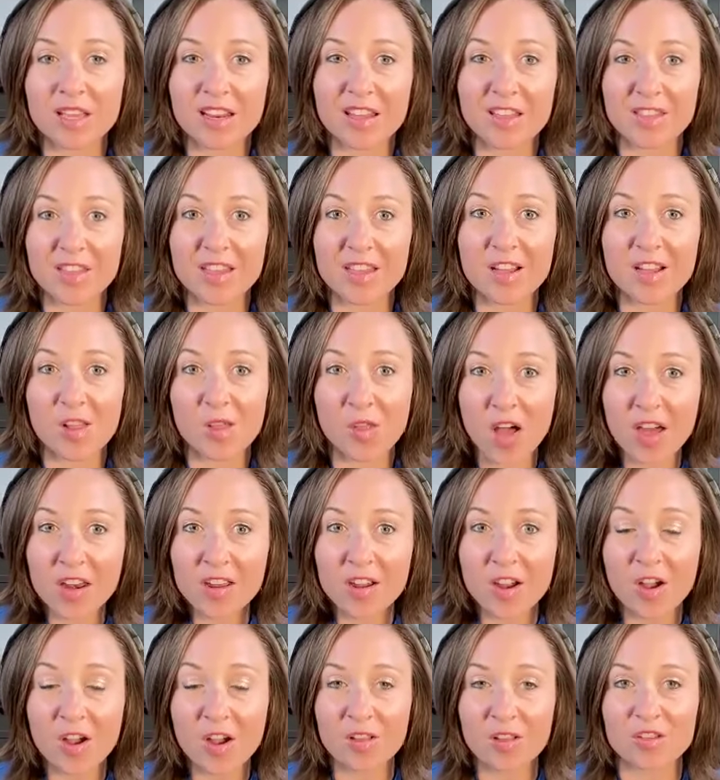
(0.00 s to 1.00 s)
I think a lot of
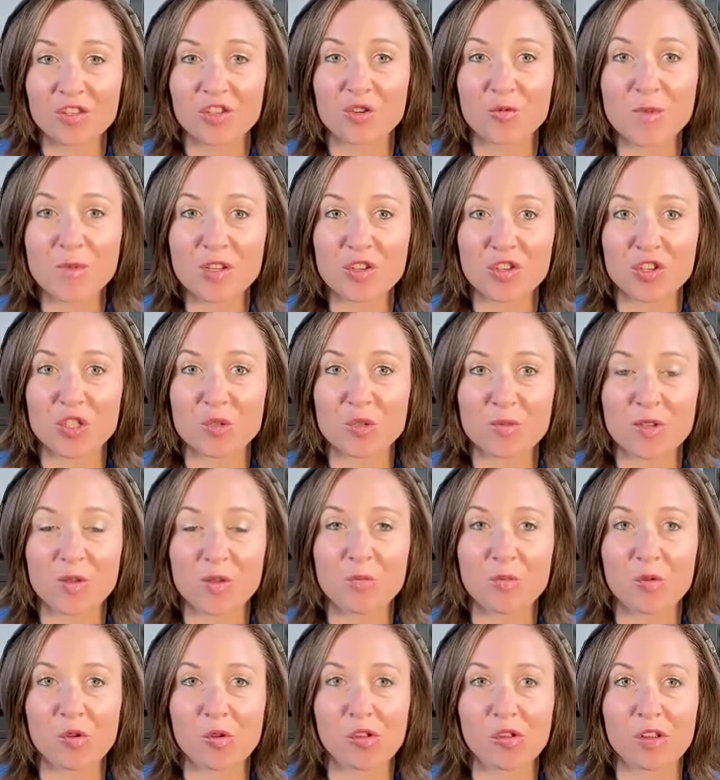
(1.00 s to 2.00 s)
college admissions
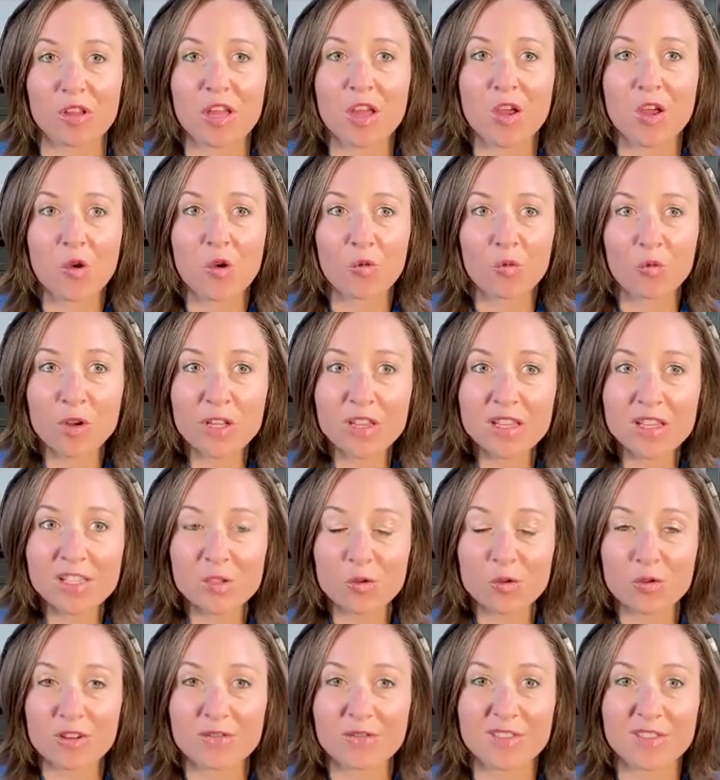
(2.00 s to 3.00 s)
people really
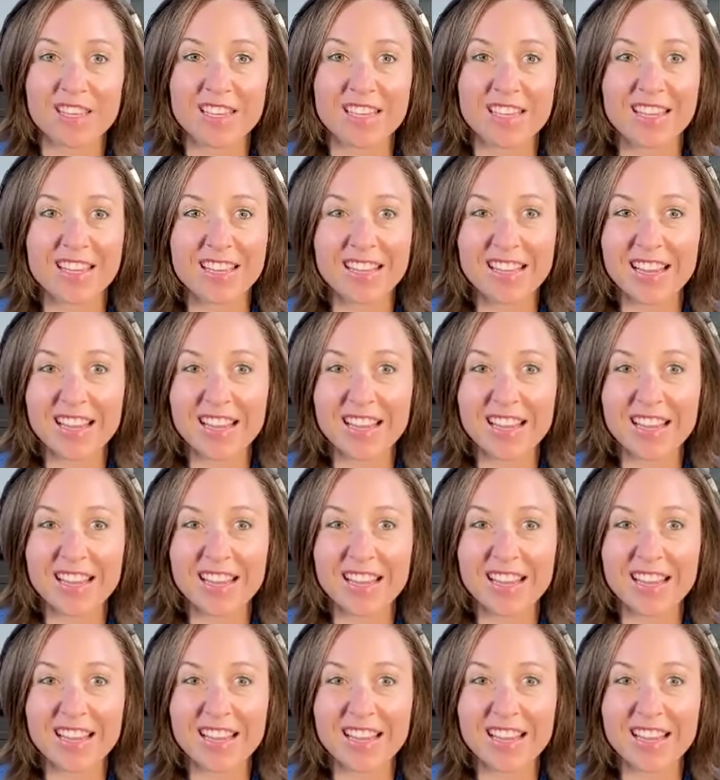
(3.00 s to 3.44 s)
sort of like